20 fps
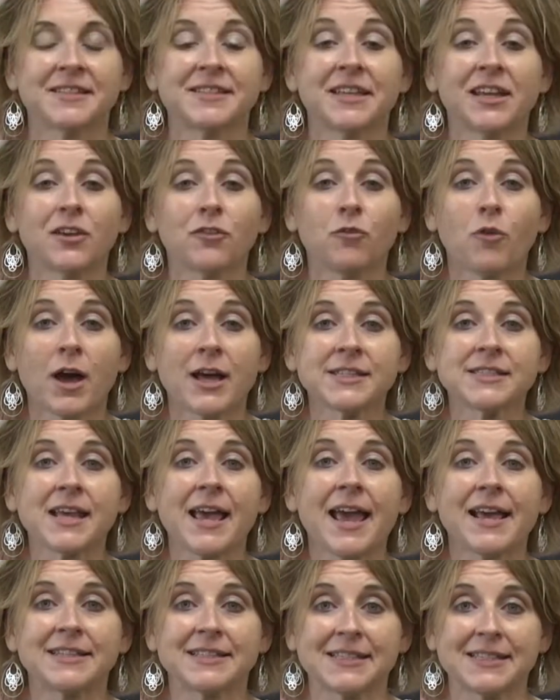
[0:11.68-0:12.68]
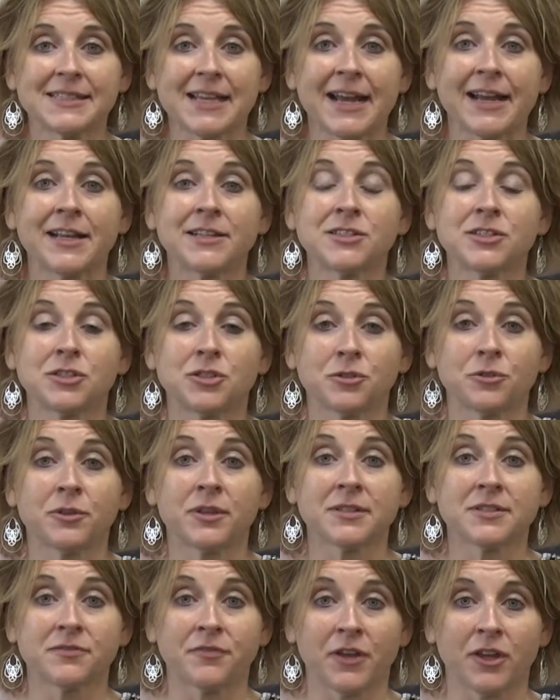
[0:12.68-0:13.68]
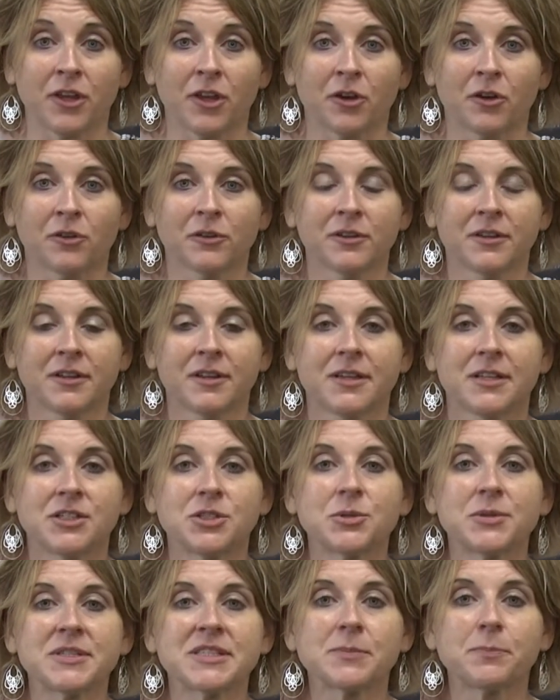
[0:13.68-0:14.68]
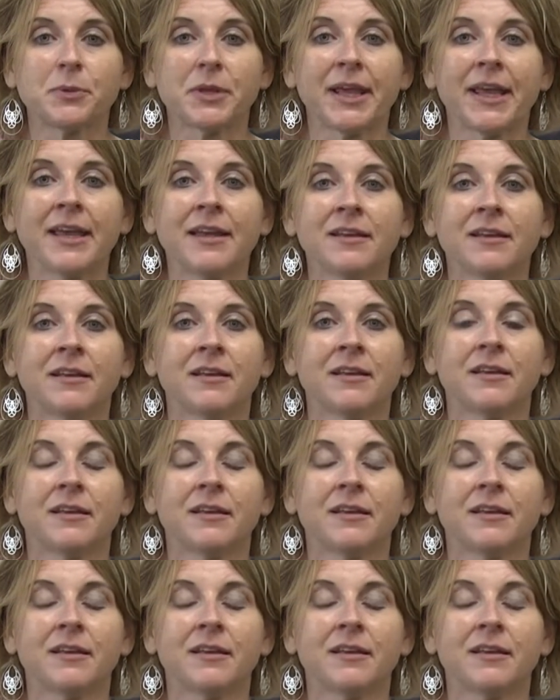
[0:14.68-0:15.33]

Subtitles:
City of Wausau has decided to do this video to explain